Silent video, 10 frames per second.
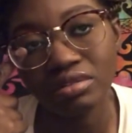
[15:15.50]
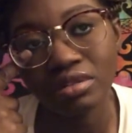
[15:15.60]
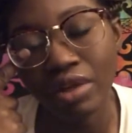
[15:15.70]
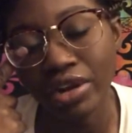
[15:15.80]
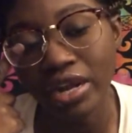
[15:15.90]

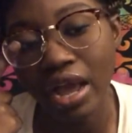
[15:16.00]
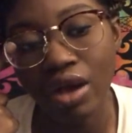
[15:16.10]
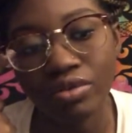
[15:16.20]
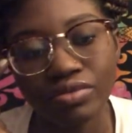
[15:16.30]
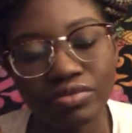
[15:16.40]
not right
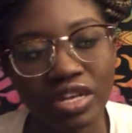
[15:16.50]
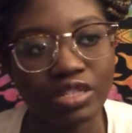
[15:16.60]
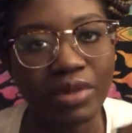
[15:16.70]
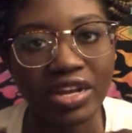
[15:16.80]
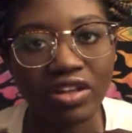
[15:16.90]
now, not
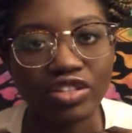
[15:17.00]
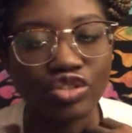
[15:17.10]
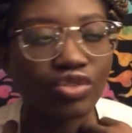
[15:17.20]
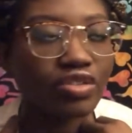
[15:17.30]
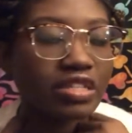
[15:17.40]
to my knowledge.
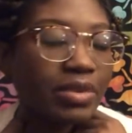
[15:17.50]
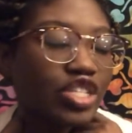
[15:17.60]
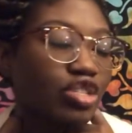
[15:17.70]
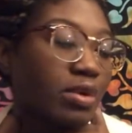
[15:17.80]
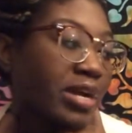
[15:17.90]
Who knows? I might
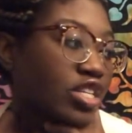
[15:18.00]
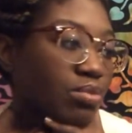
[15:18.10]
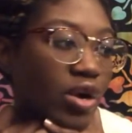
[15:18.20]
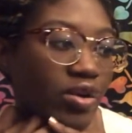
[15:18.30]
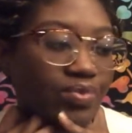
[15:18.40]
change my mind
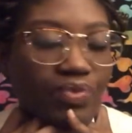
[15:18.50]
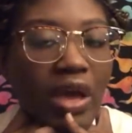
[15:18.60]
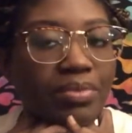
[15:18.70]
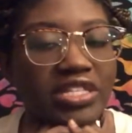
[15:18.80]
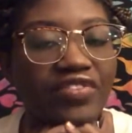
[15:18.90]
tomorrow.
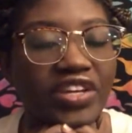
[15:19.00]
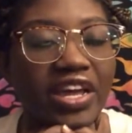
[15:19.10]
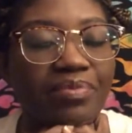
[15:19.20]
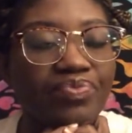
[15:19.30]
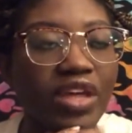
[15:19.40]
Happens every
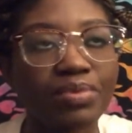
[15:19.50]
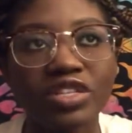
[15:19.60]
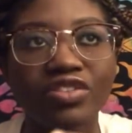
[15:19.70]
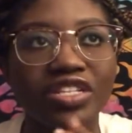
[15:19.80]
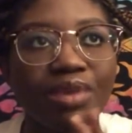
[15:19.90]
day. Happens
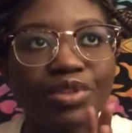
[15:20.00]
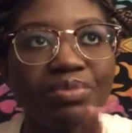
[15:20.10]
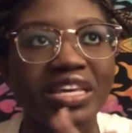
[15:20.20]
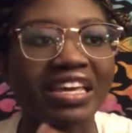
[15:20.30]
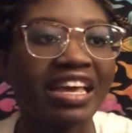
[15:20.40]
all the time with
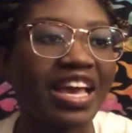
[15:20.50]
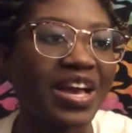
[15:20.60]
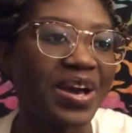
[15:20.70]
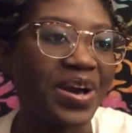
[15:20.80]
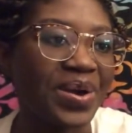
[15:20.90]
me.
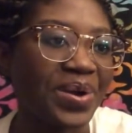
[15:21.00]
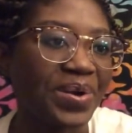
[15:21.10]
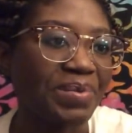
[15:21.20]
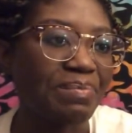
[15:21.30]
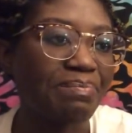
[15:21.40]

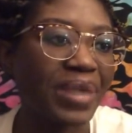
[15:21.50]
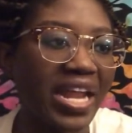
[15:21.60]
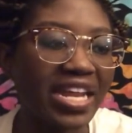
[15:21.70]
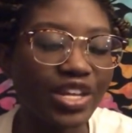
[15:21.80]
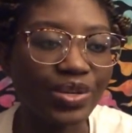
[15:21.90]

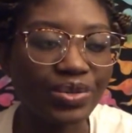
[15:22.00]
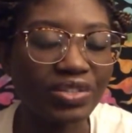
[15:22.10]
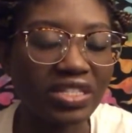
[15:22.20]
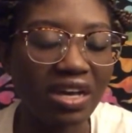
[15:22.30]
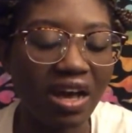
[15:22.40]
But
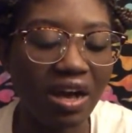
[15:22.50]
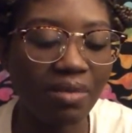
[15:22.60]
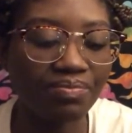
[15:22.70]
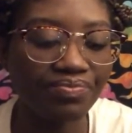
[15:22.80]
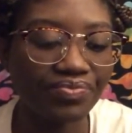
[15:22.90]
anywho's,
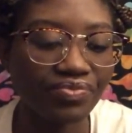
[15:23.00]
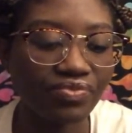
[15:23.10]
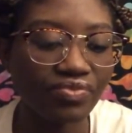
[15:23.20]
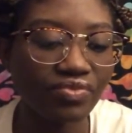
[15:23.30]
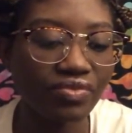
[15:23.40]
um,
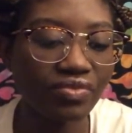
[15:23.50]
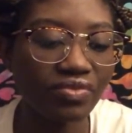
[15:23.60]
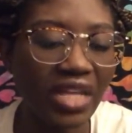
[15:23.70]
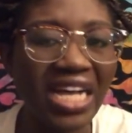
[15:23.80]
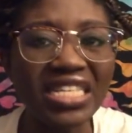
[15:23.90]

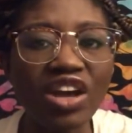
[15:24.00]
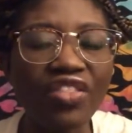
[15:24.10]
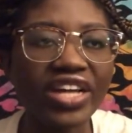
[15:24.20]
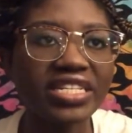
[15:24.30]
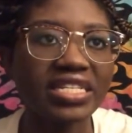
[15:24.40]
I say all
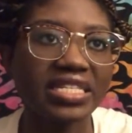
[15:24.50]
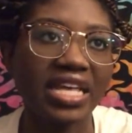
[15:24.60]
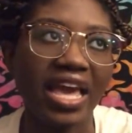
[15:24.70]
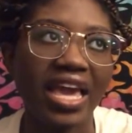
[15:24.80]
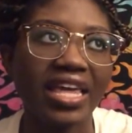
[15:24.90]
that to
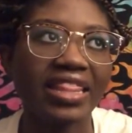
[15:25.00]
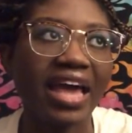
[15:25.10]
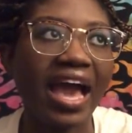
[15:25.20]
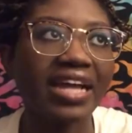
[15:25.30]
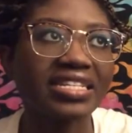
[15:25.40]
say
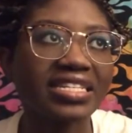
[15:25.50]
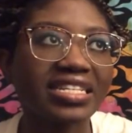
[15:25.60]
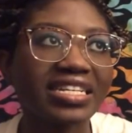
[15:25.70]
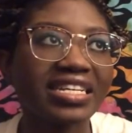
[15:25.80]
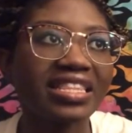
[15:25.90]
that
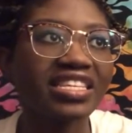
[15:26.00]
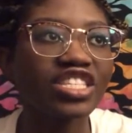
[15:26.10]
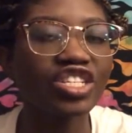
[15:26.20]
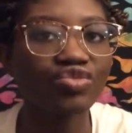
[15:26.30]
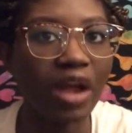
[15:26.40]

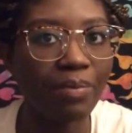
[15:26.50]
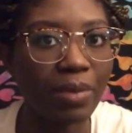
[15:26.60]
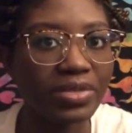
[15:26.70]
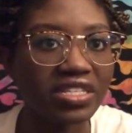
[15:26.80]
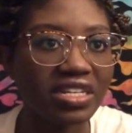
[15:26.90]
this year's wrap
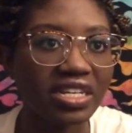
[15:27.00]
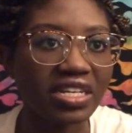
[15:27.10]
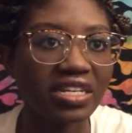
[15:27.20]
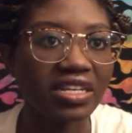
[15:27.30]
up is gonna.